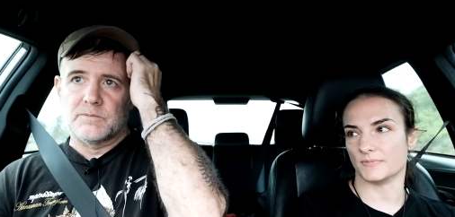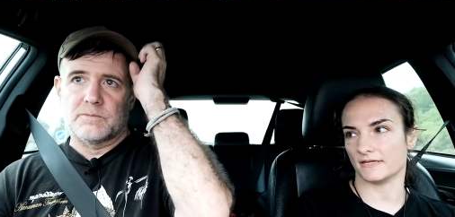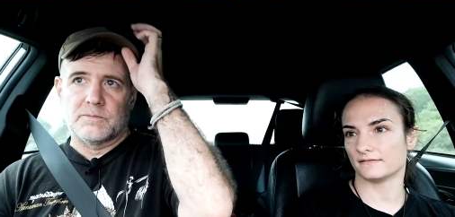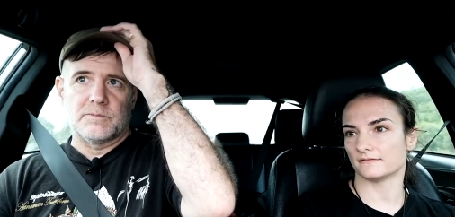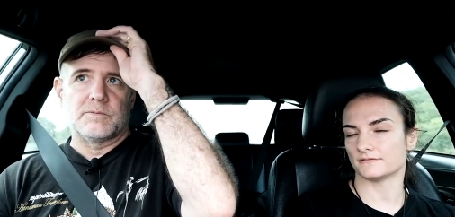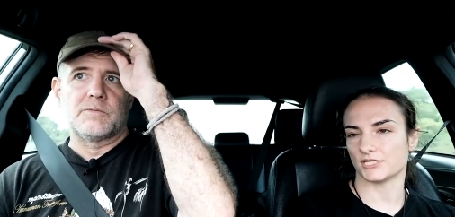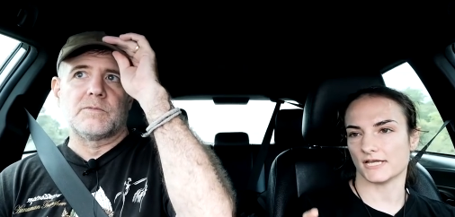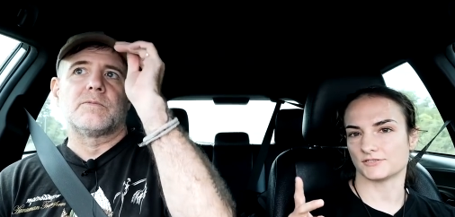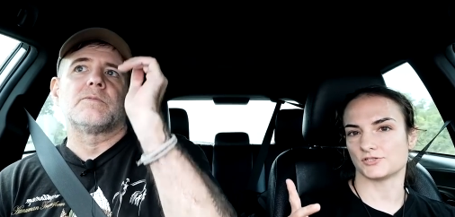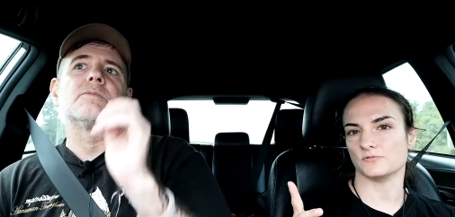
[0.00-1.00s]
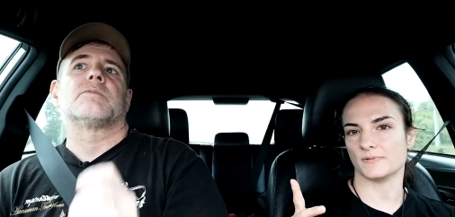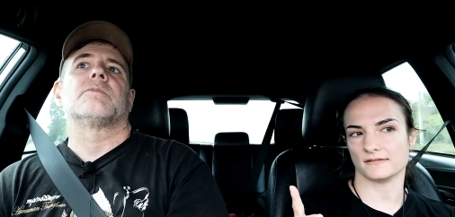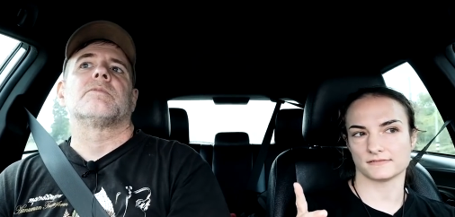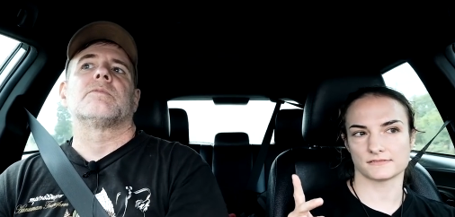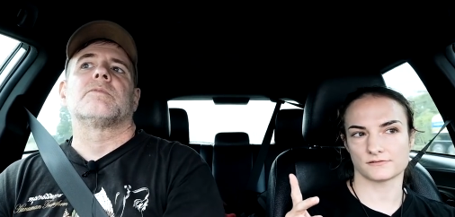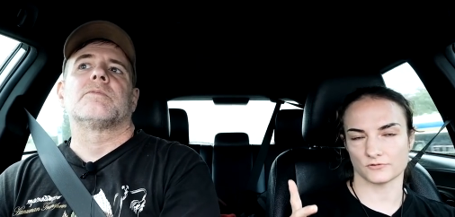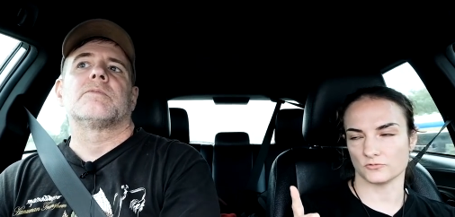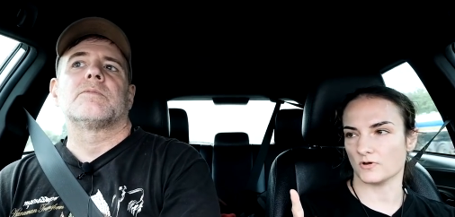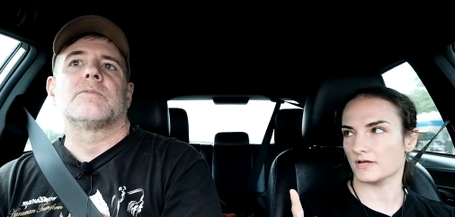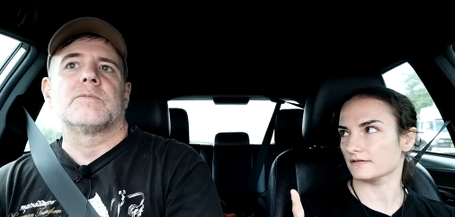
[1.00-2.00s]
Speaker 1: bit. She has two belts
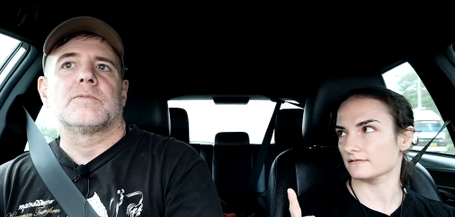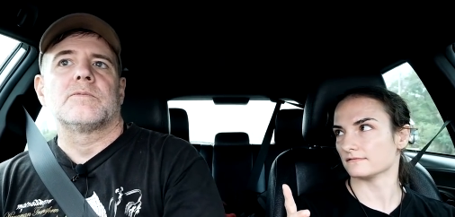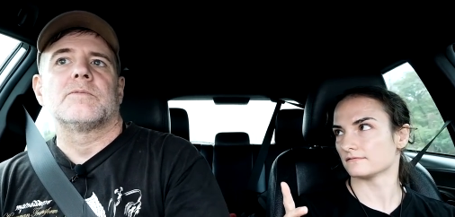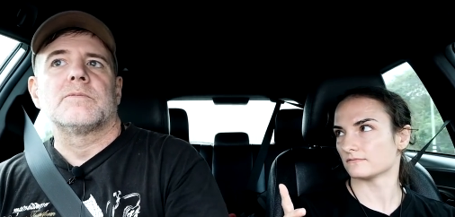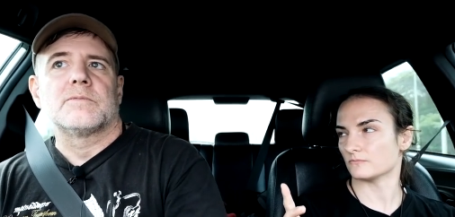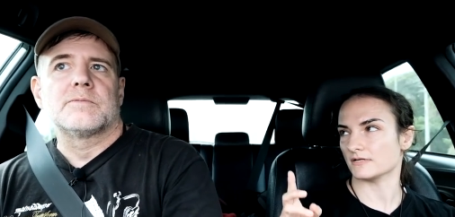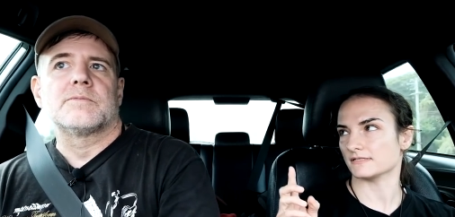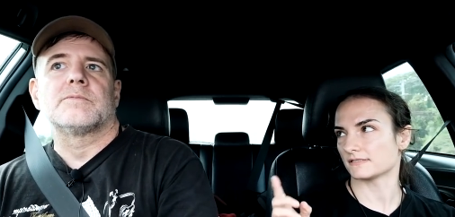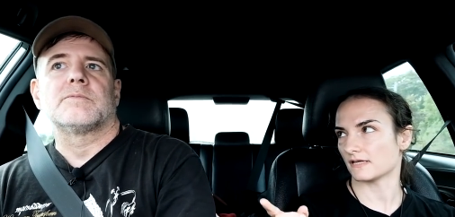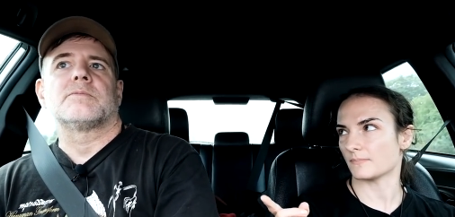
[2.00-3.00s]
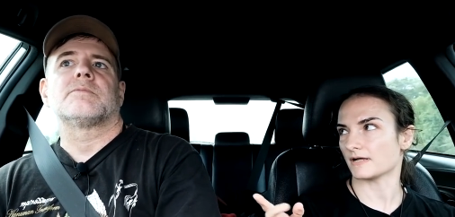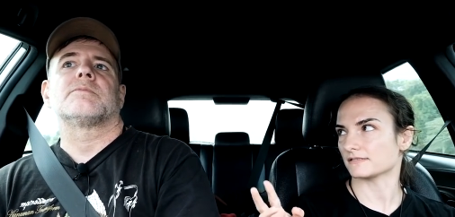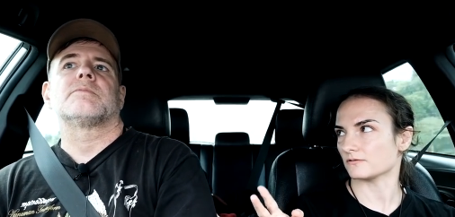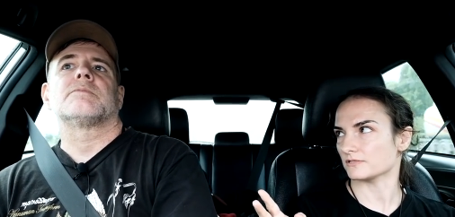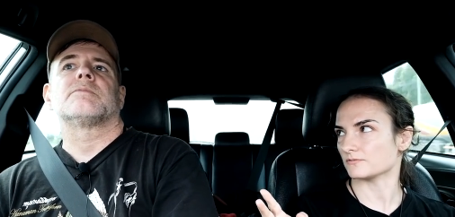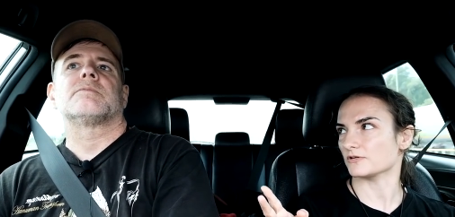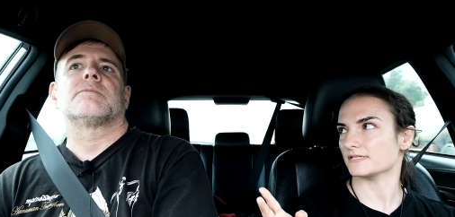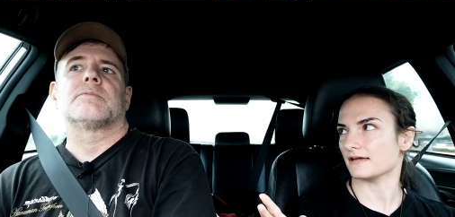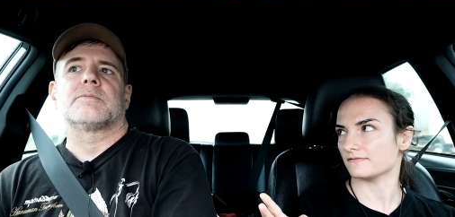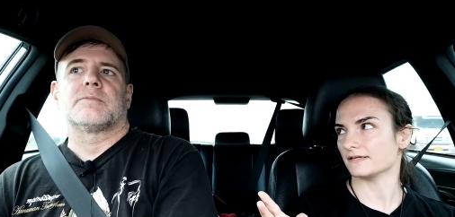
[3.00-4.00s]
through one. One is kickboxing, one's
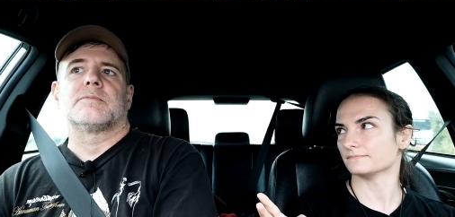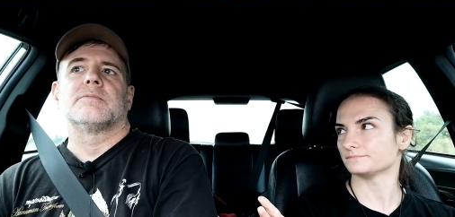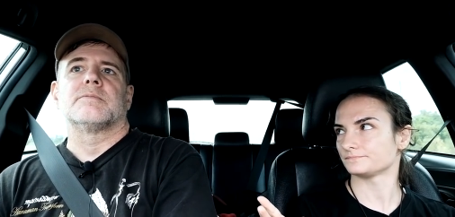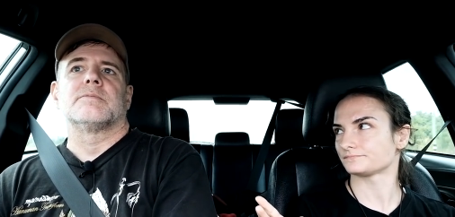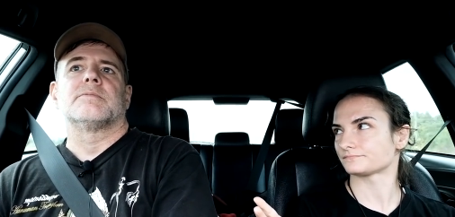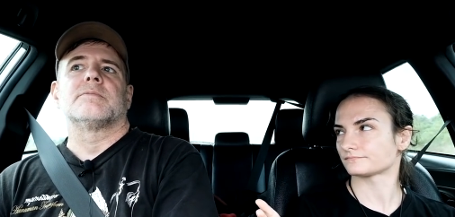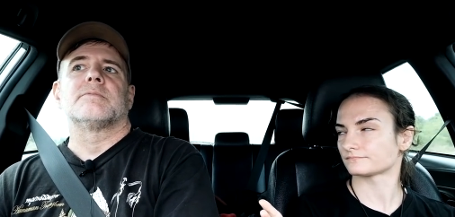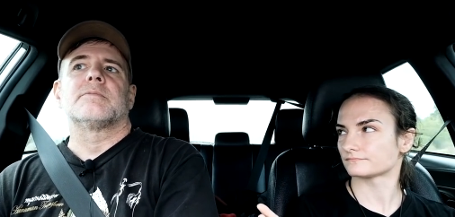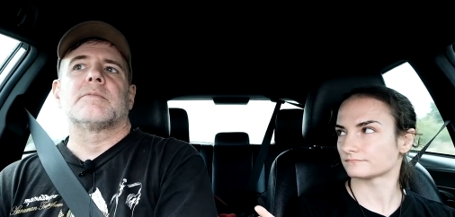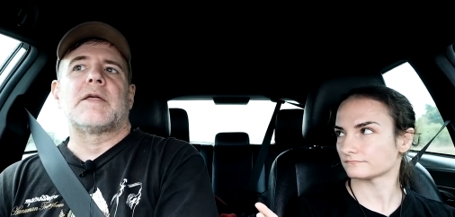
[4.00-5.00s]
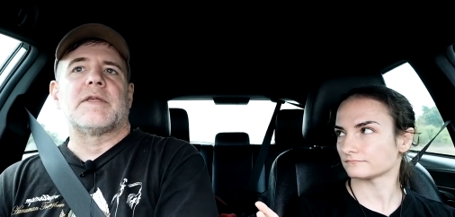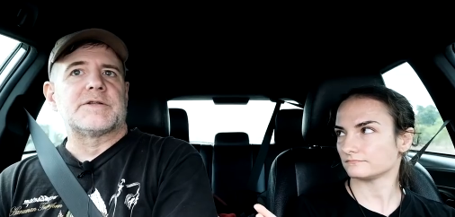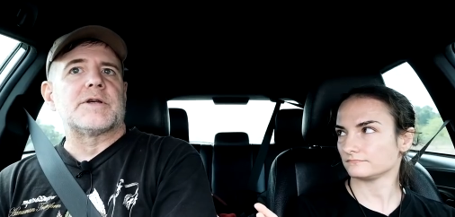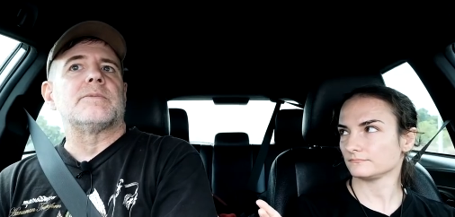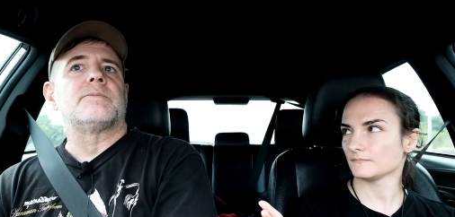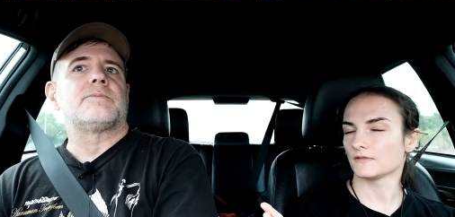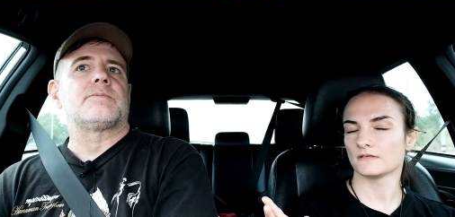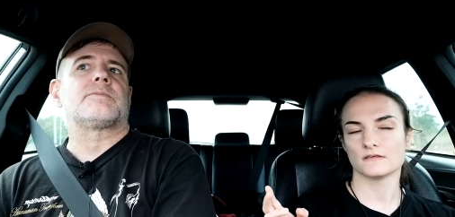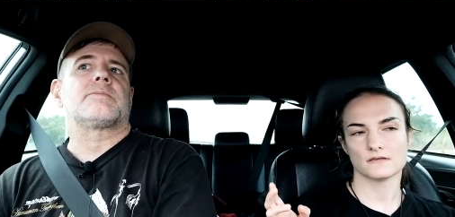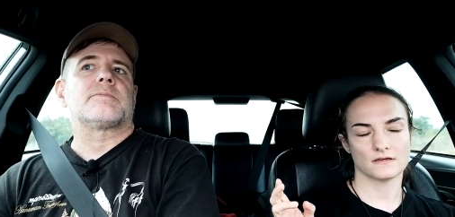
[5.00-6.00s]
Muay Thai, right? I think so.
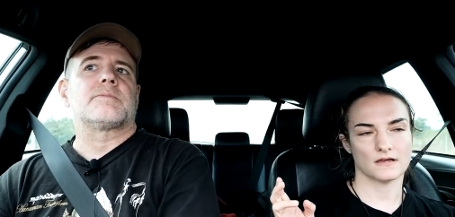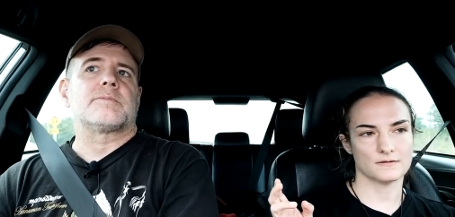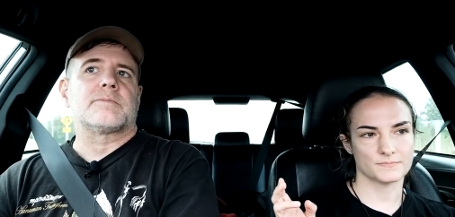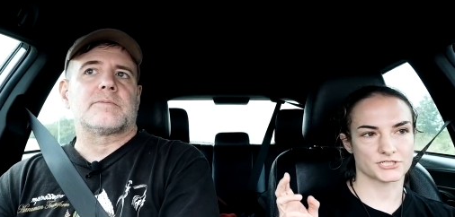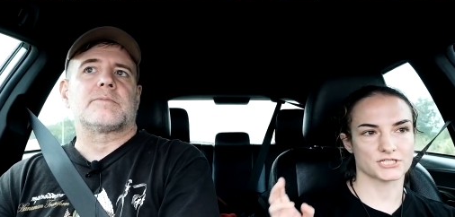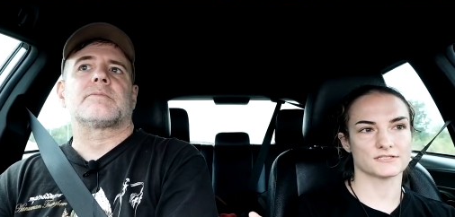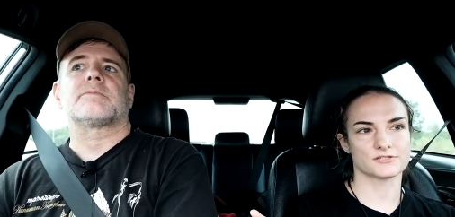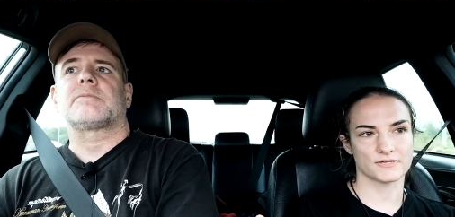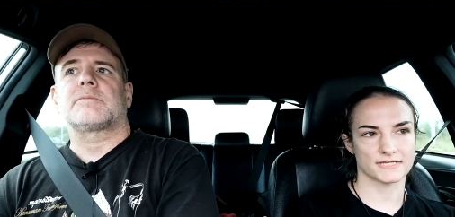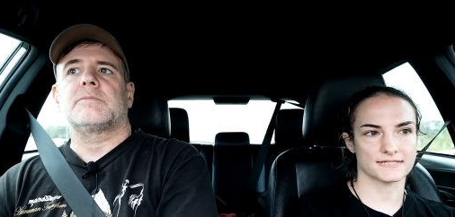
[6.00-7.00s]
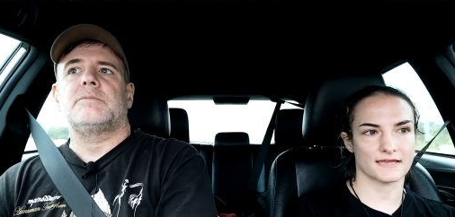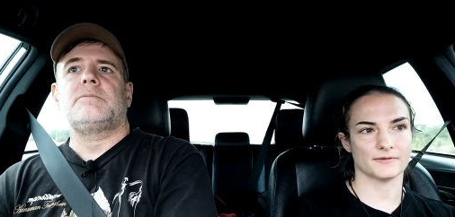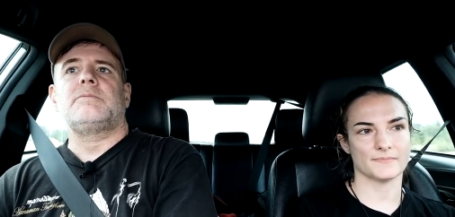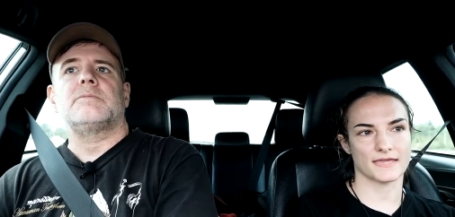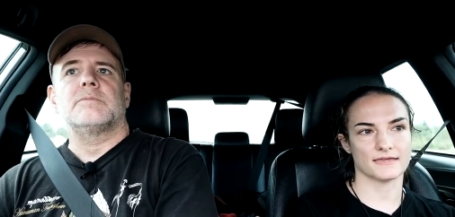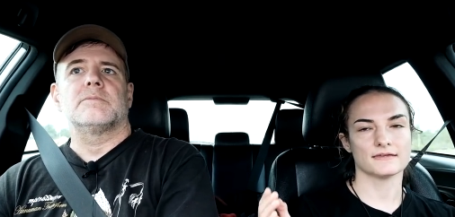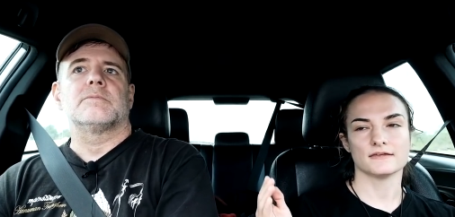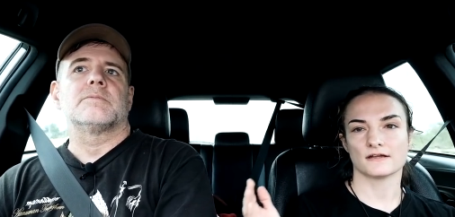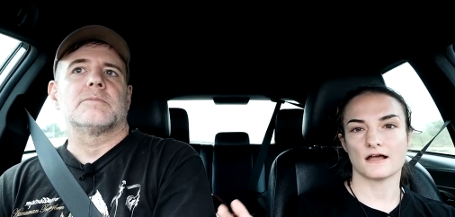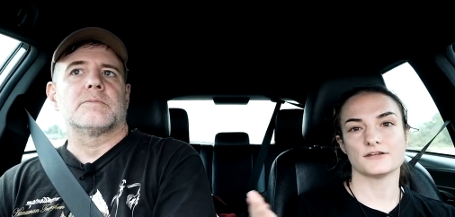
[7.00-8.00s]
Um, but she is going into
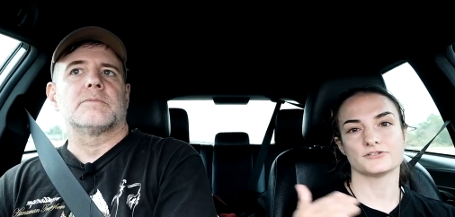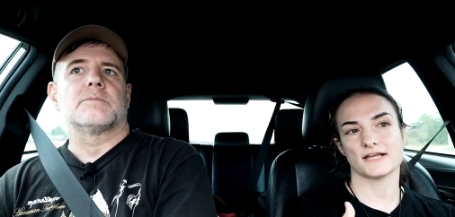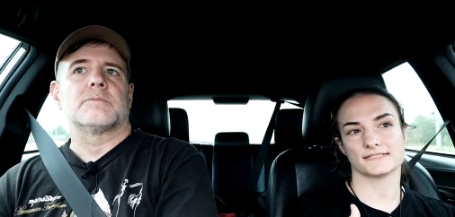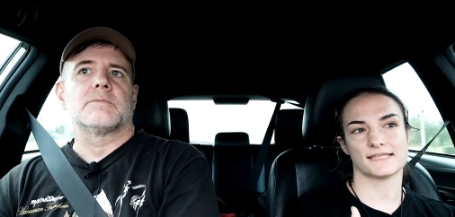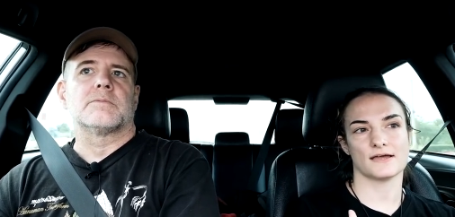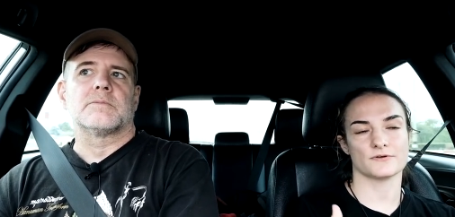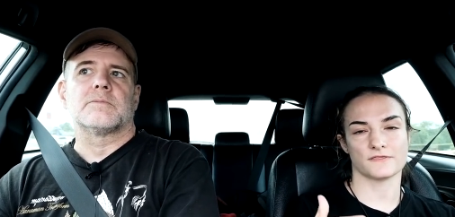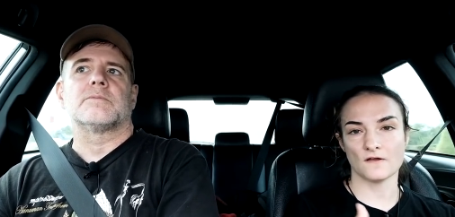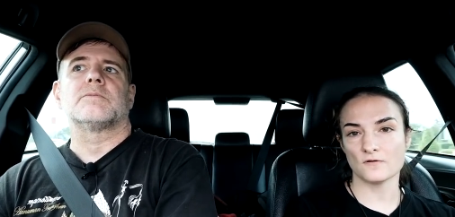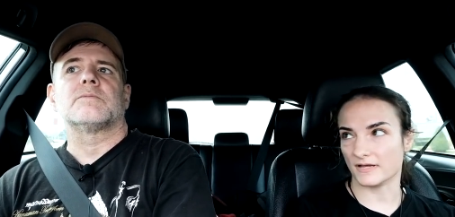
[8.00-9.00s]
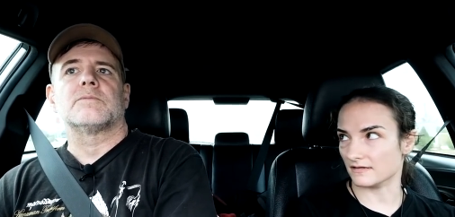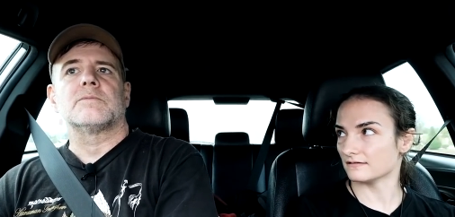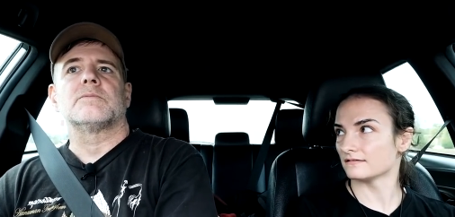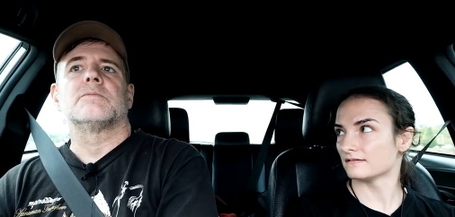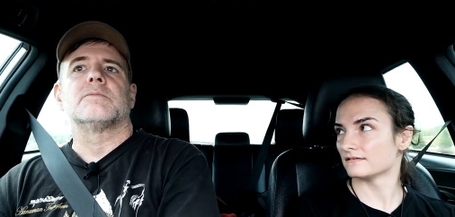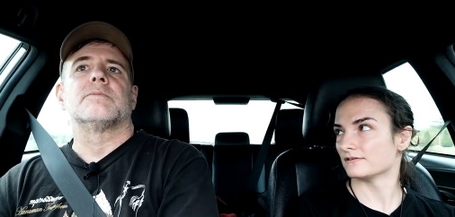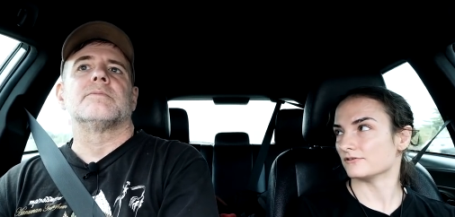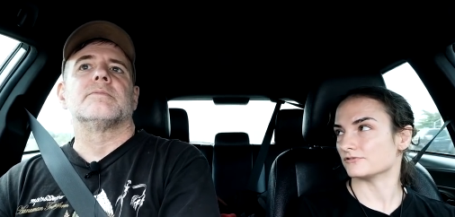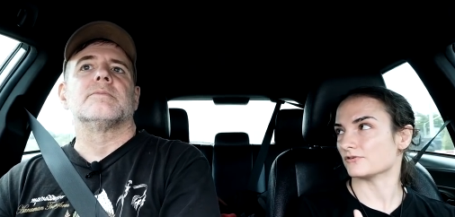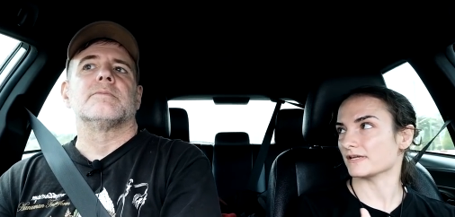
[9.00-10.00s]
MMA. Contrast that with Loma,
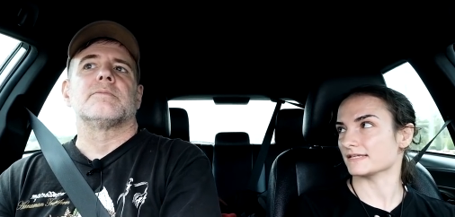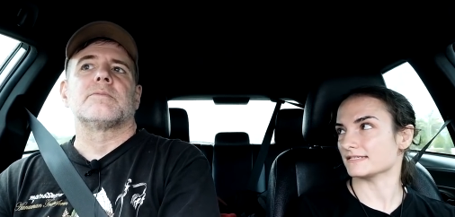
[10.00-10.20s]
who's going